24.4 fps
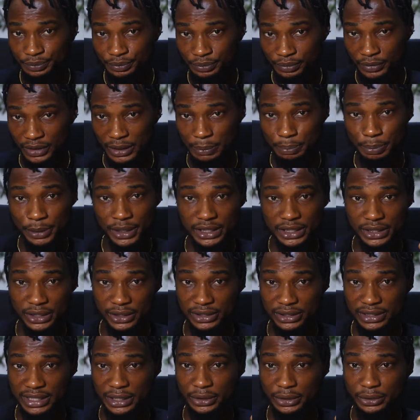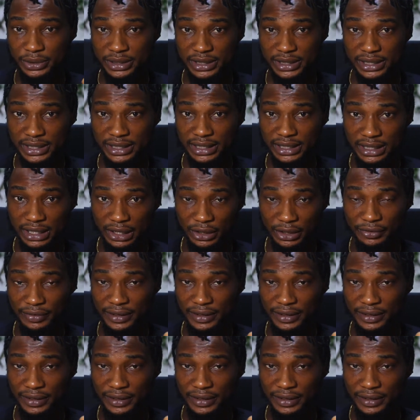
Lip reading: the pictures that you see of